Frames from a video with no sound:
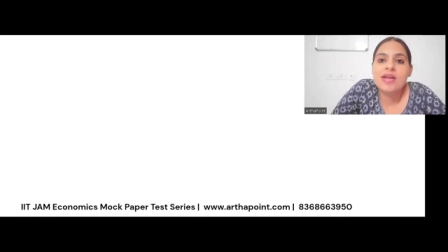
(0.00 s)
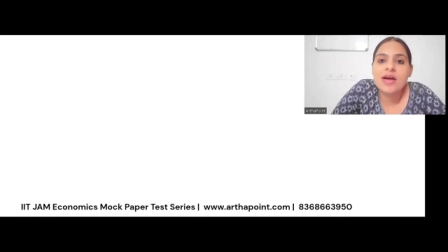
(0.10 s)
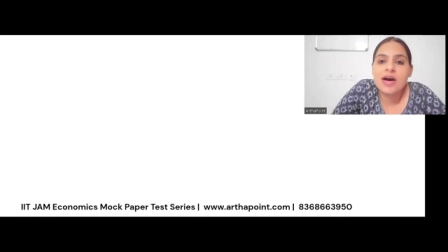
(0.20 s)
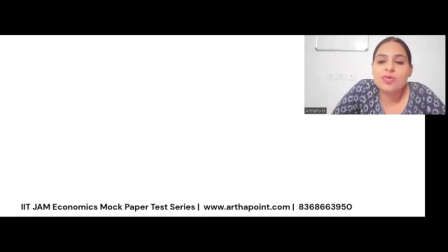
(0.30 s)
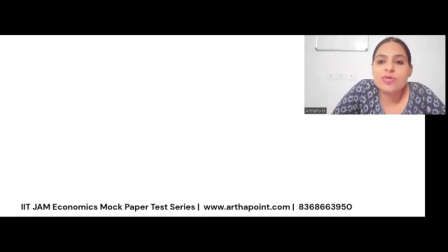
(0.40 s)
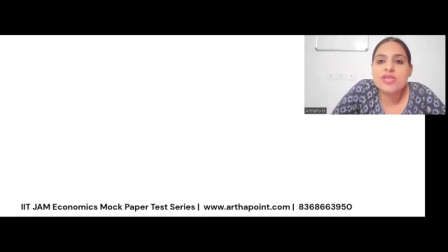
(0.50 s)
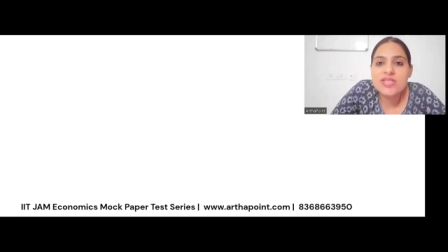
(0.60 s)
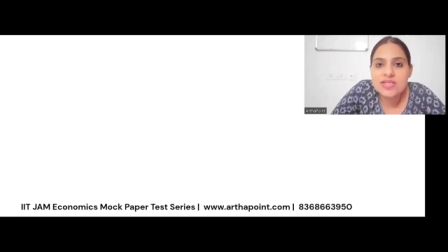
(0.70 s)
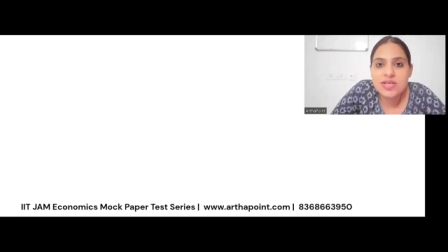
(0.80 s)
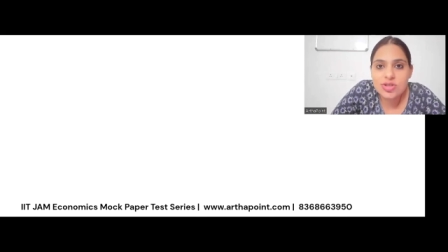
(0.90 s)
Now
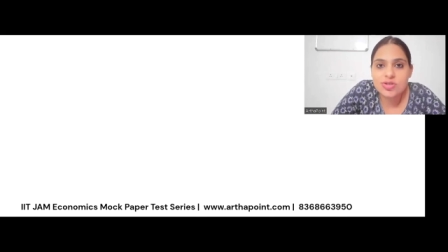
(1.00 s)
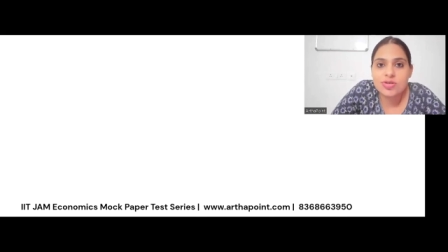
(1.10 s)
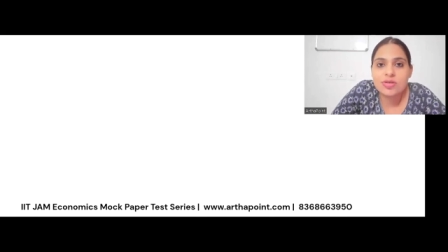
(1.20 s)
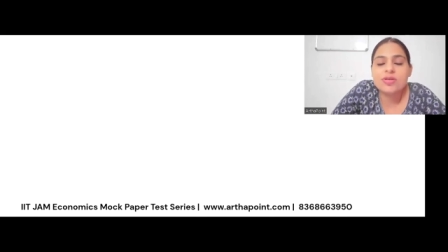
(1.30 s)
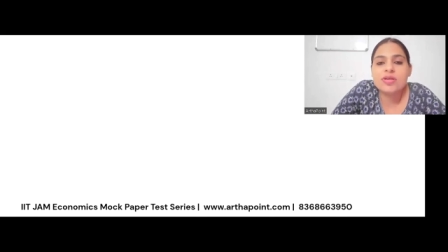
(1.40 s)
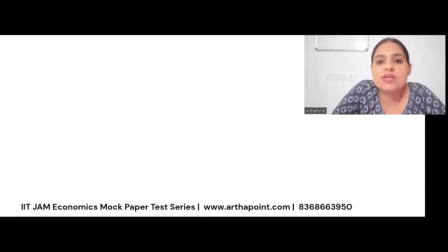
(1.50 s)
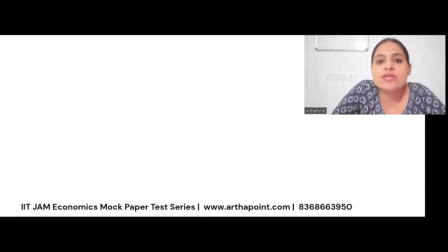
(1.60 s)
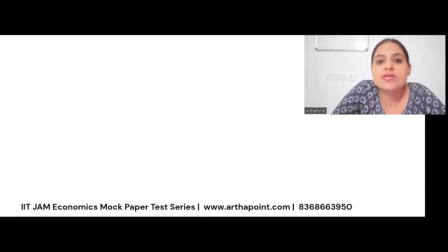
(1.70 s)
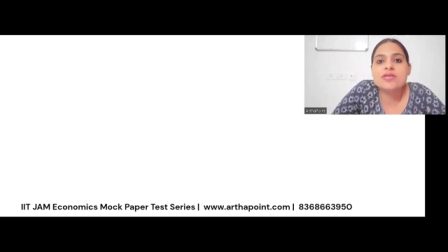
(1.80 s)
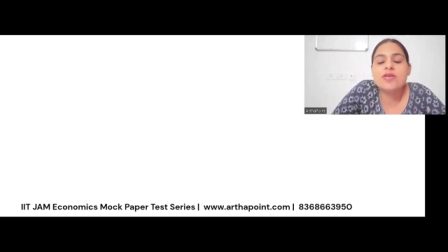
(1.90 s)
this session
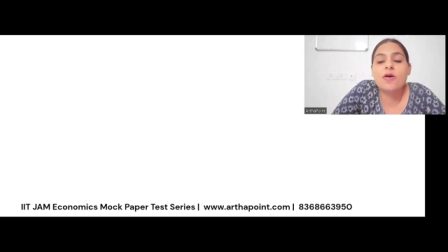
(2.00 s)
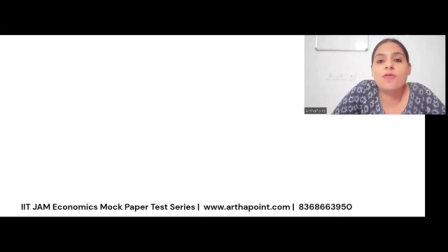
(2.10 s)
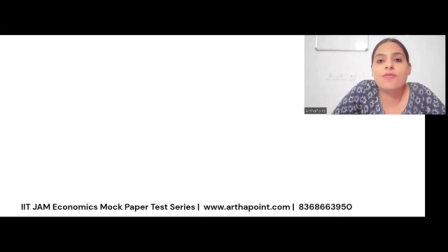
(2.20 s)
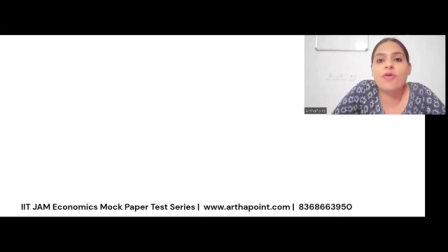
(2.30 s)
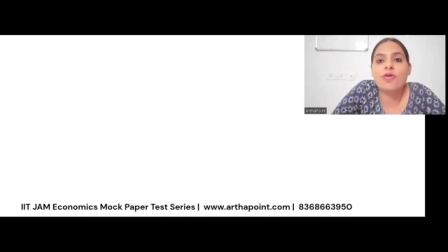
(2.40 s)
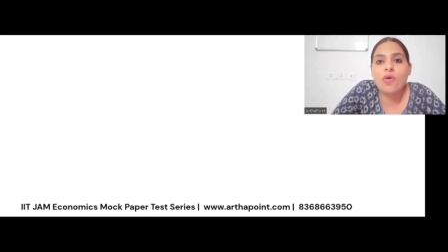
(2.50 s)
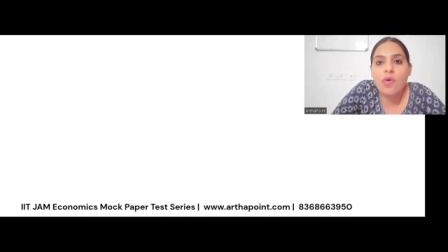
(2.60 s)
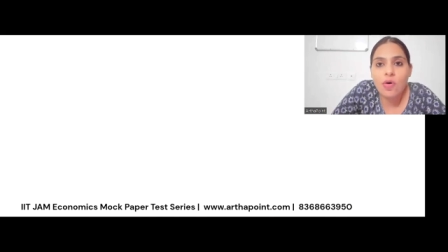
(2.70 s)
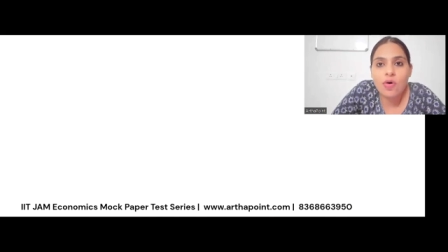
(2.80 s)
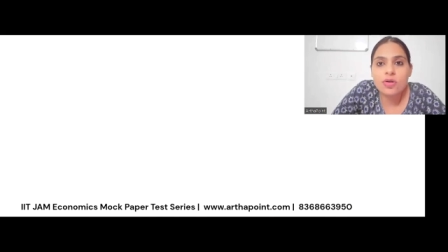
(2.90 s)
is for
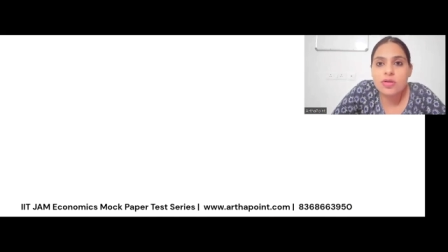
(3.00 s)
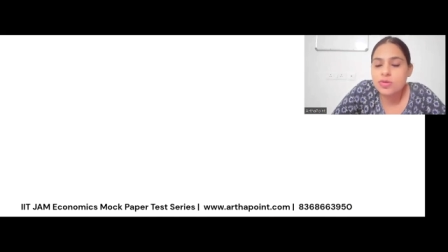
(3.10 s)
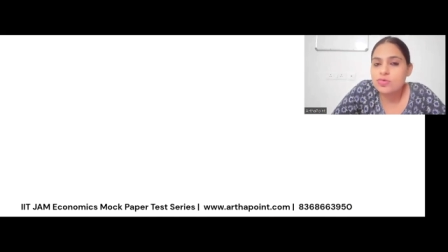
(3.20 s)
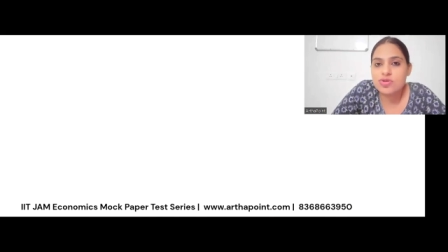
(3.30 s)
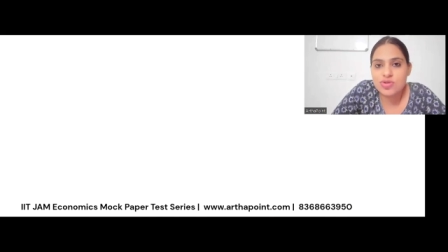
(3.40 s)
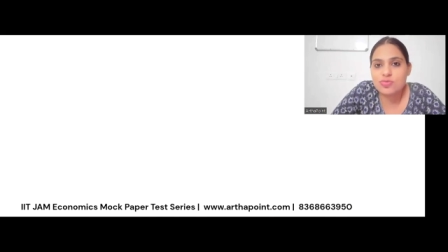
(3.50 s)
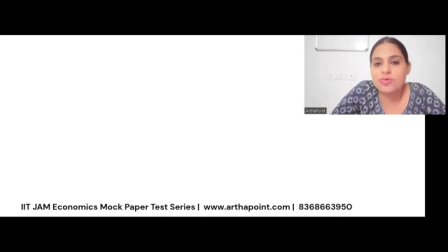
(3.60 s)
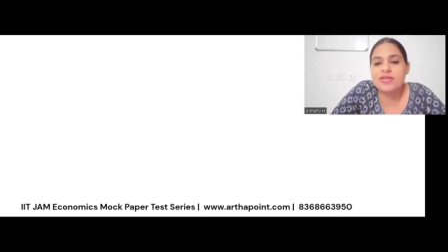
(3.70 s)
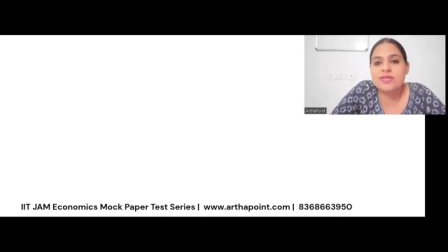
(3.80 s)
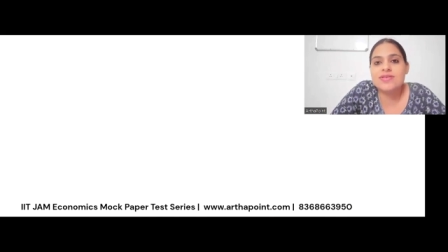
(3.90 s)
all those
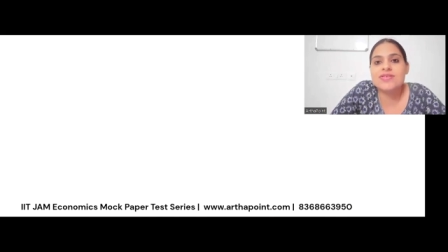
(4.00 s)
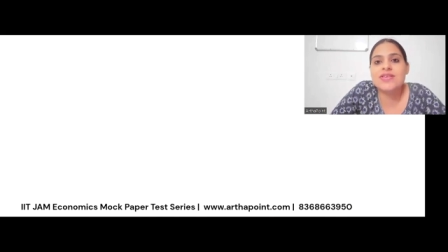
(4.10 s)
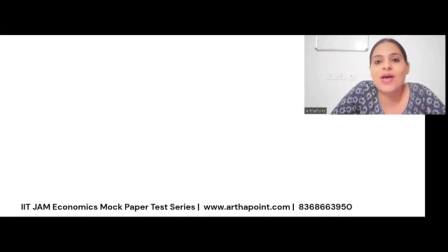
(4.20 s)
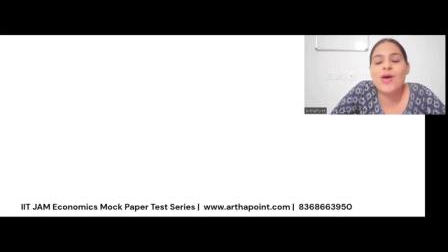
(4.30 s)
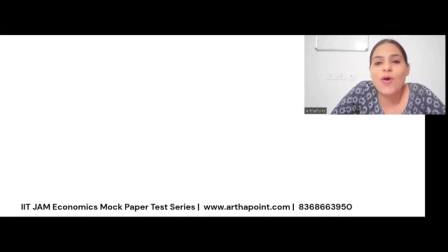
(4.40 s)
students